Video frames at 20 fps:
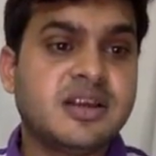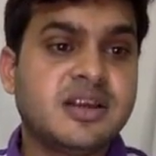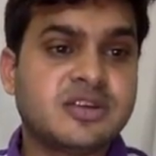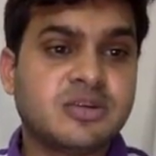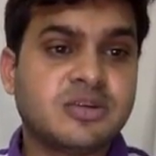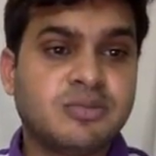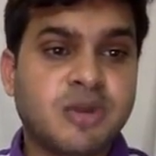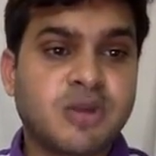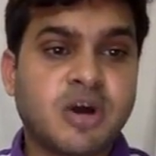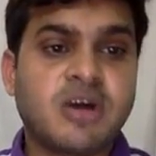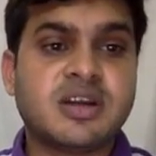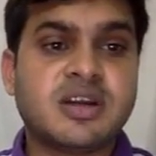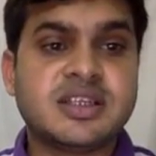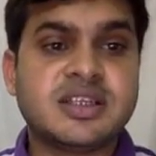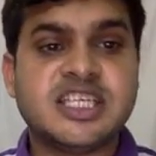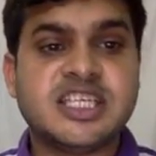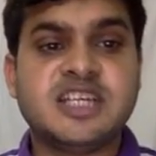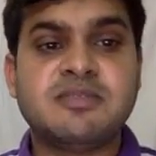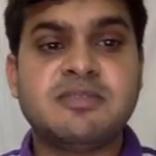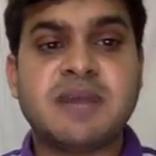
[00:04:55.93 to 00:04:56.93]
So block
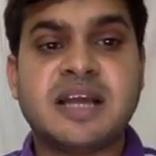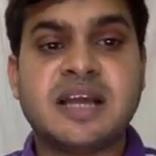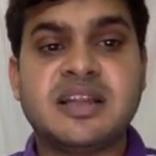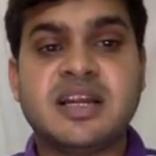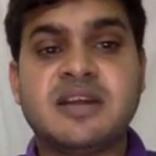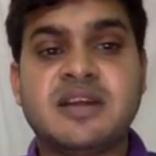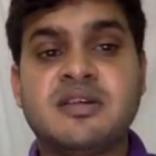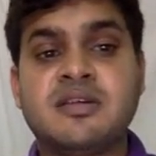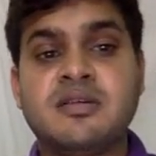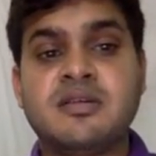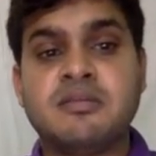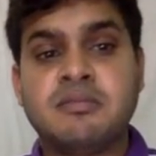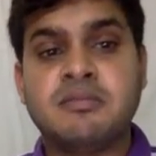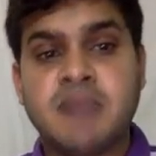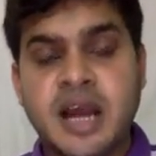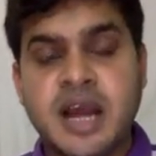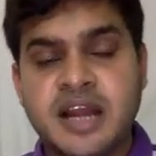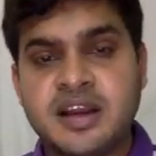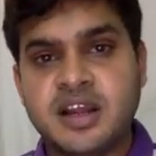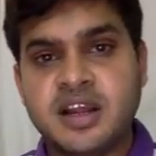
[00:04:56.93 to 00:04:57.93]
received by that
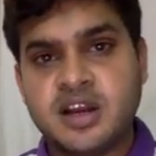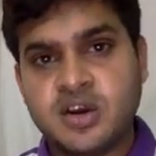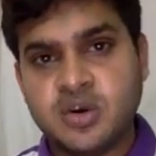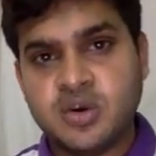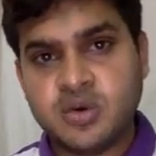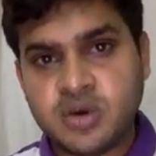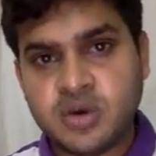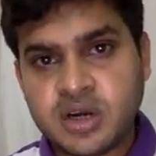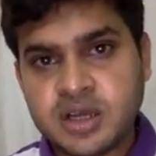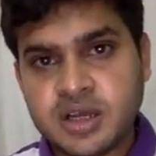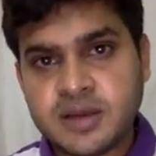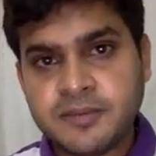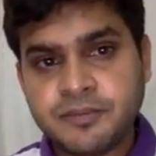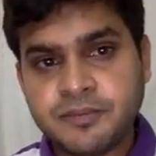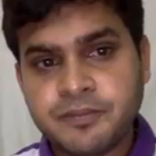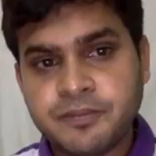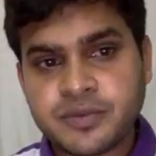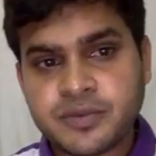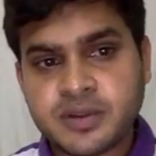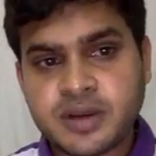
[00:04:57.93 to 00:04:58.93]
miner node,
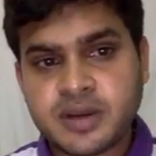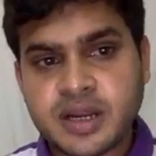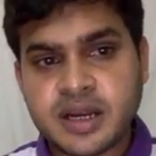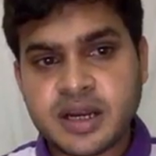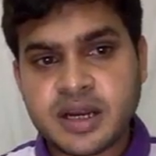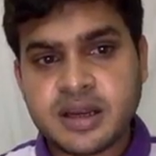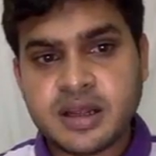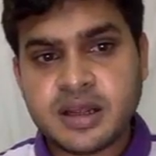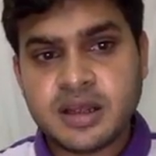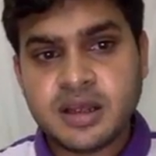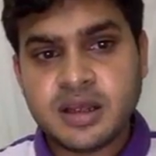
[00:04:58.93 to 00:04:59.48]
right,